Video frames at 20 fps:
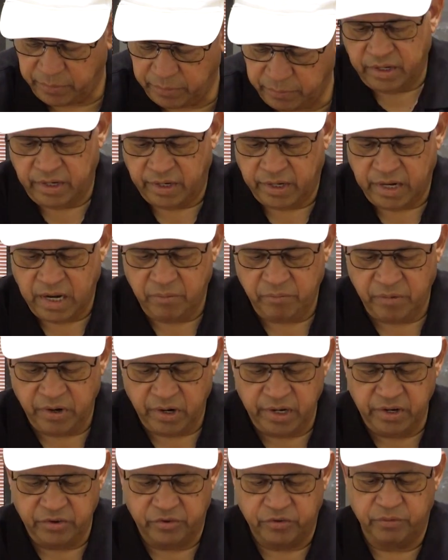The camera
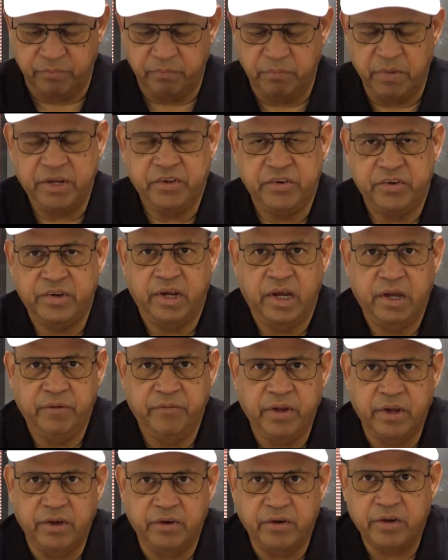is much
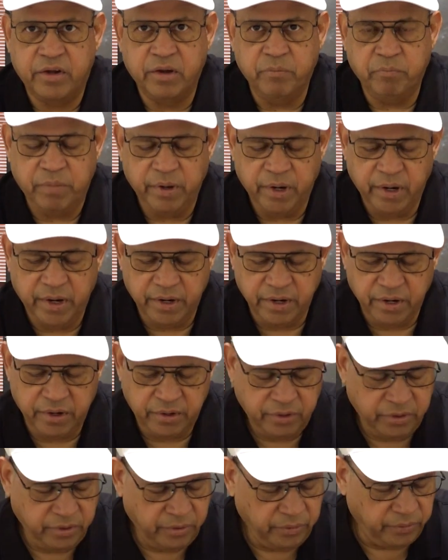heavier
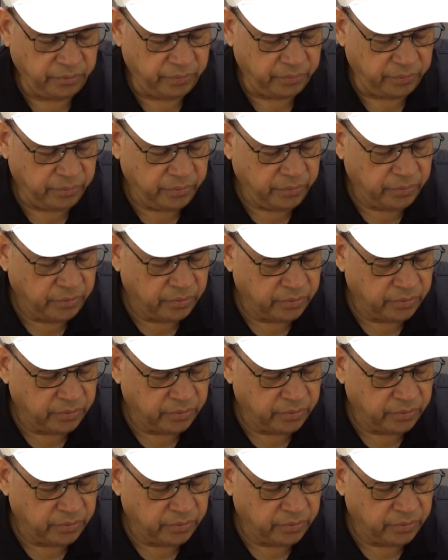compared to